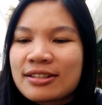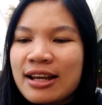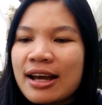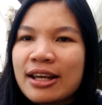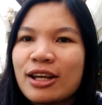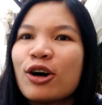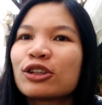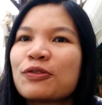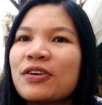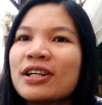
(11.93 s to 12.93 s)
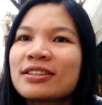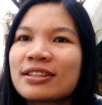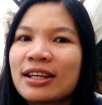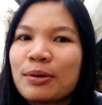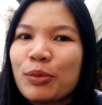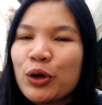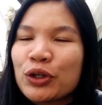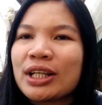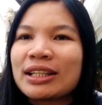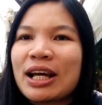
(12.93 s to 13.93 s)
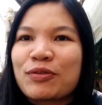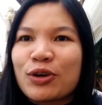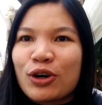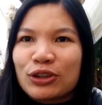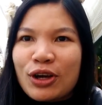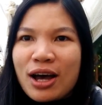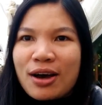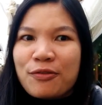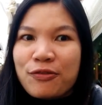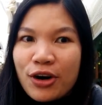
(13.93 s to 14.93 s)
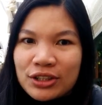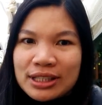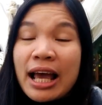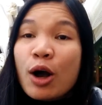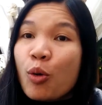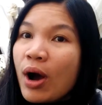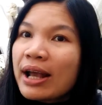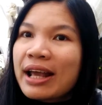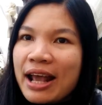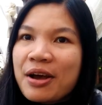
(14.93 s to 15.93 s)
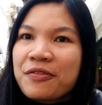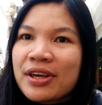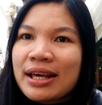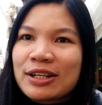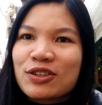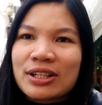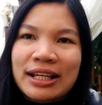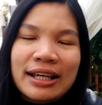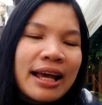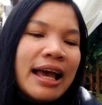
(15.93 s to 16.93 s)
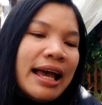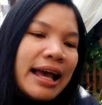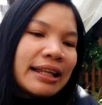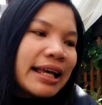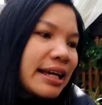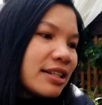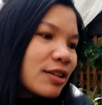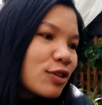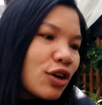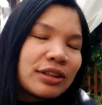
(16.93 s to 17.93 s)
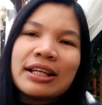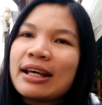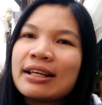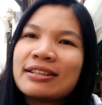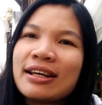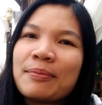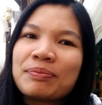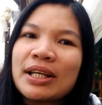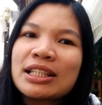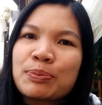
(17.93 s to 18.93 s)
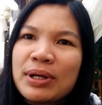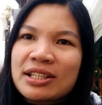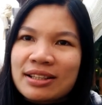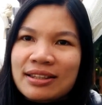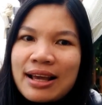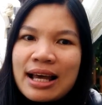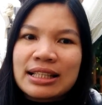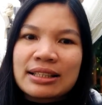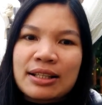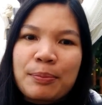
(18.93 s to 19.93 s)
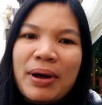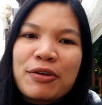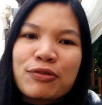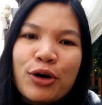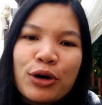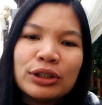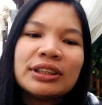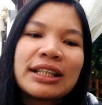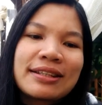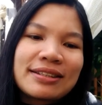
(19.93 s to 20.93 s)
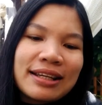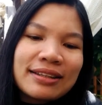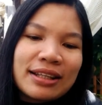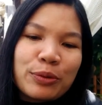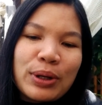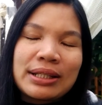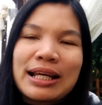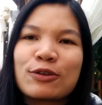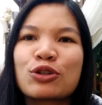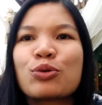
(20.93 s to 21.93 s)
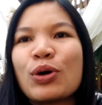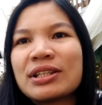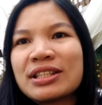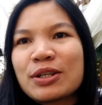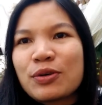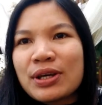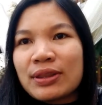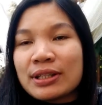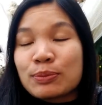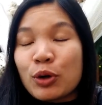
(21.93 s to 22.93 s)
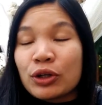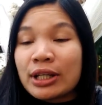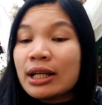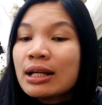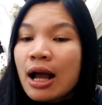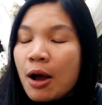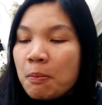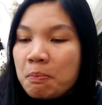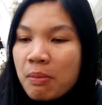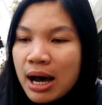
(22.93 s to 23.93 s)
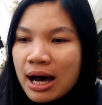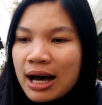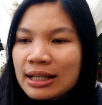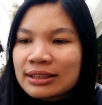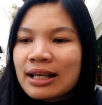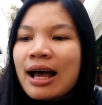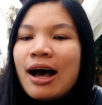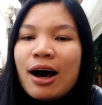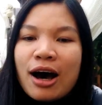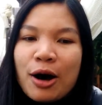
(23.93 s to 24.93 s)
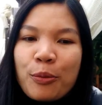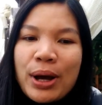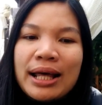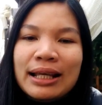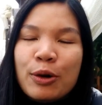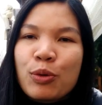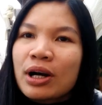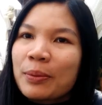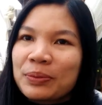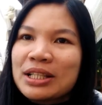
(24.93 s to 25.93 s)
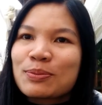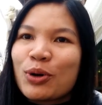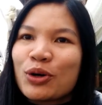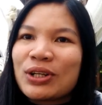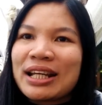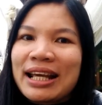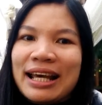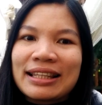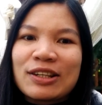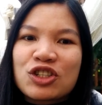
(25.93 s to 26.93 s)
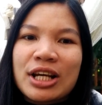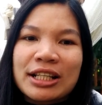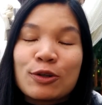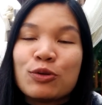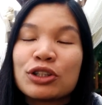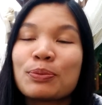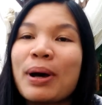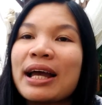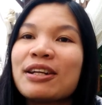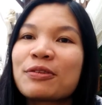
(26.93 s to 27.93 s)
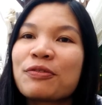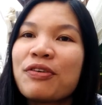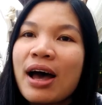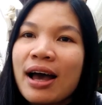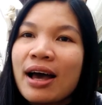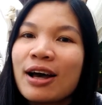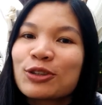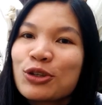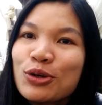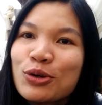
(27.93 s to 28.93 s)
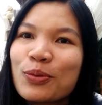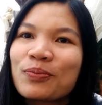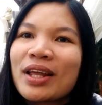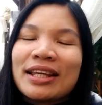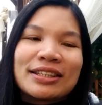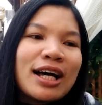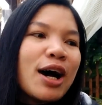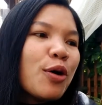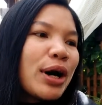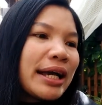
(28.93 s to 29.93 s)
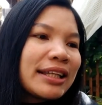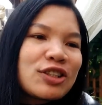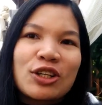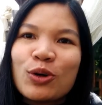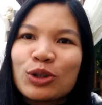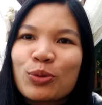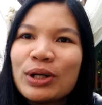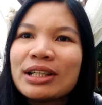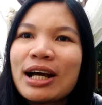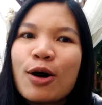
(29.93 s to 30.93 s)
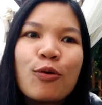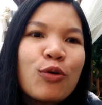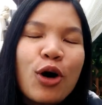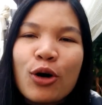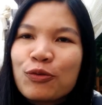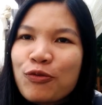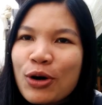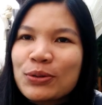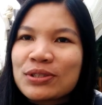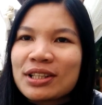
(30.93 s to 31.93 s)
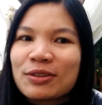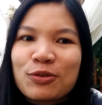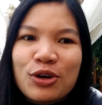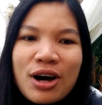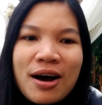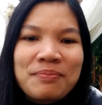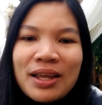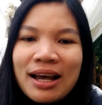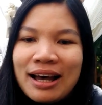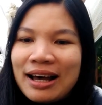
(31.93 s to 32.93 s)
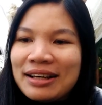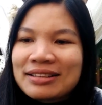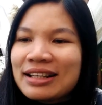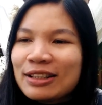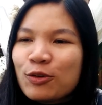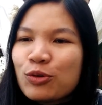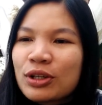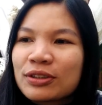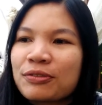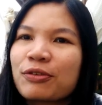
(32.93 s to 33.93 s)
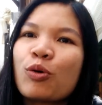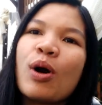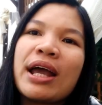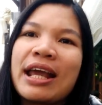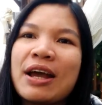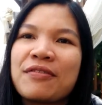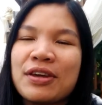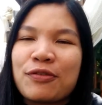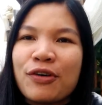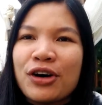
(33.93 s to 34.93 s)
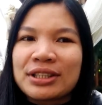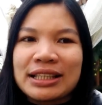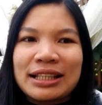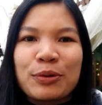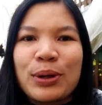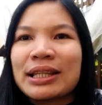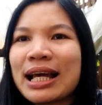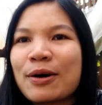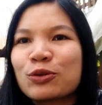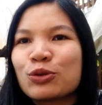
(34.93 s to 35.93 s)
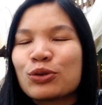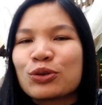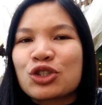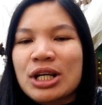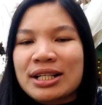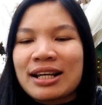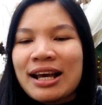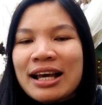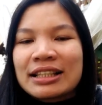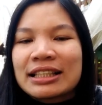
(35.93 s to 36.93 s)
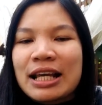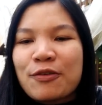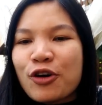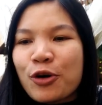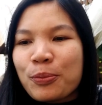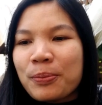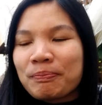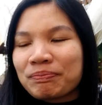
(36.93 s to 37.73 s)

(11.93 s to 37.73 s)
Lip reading: day or the first morning that we got the frost, quite heavy actually. And I did not expected that. My phone, they say that it went down to 1 degree this morning, but when I woke up this morning and I checked, it was -2. So, and I checked on the window, were all frozen, it was quite heavy frost, and I went out to check several